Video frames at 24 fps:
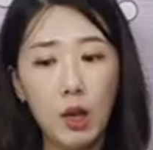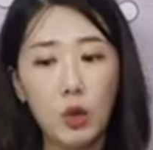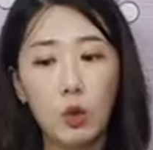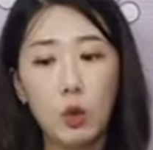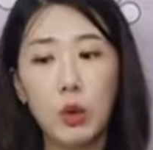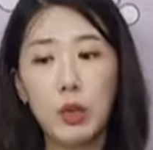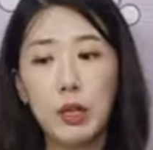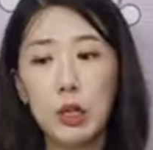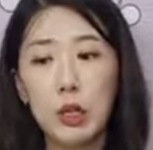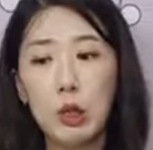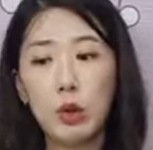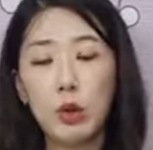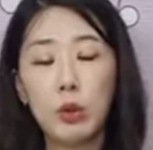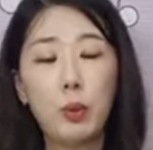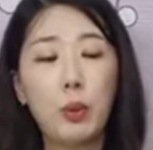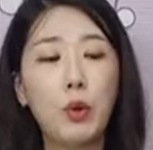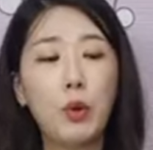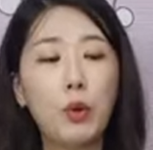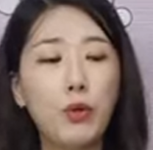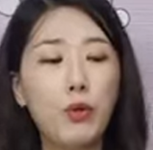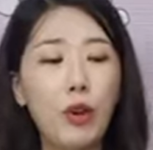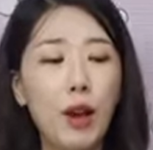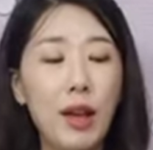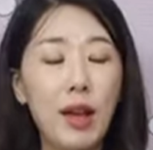
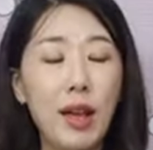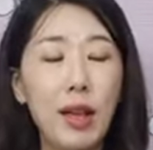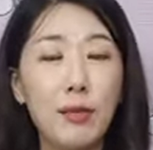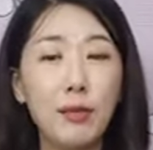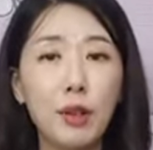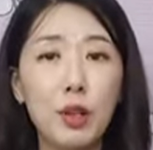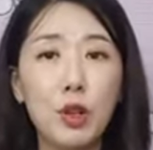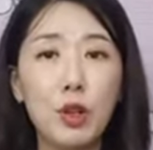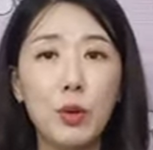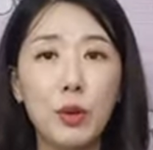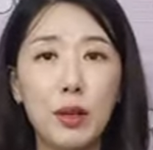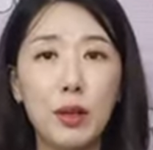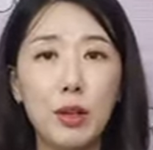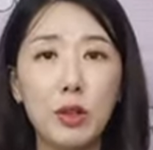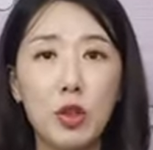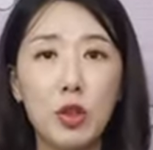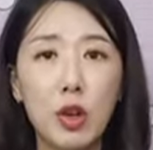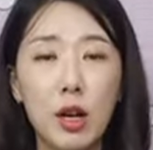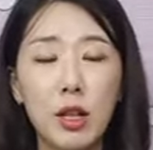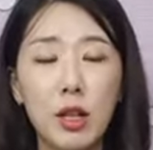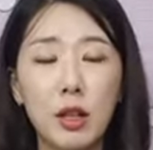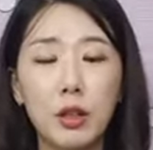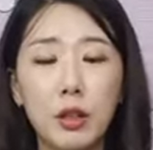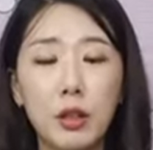$22.5
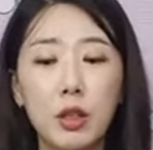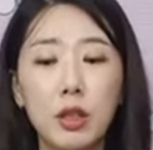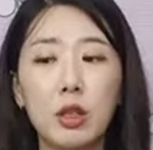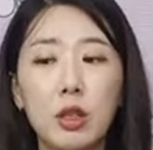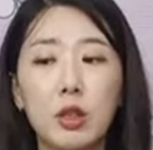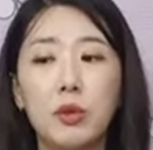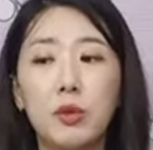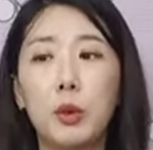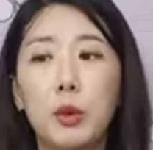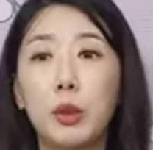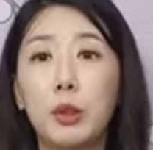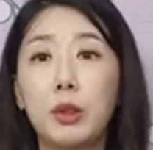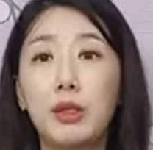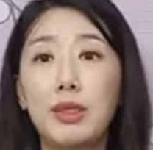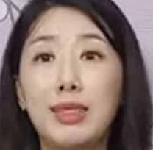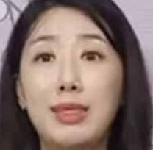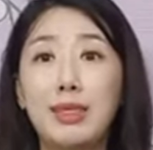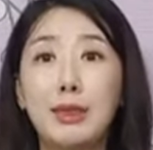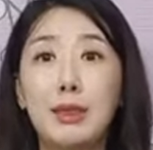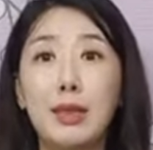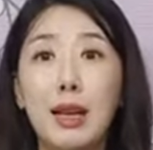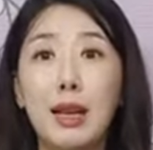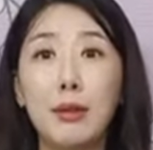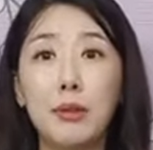US for the
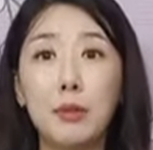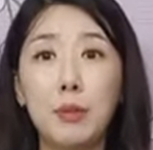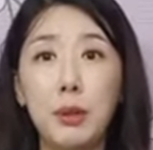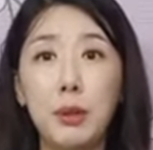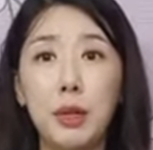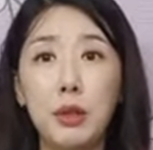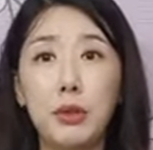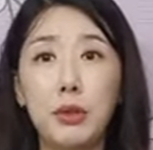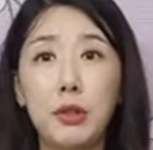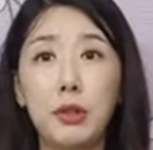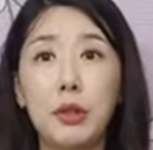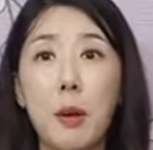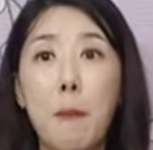7 pieces.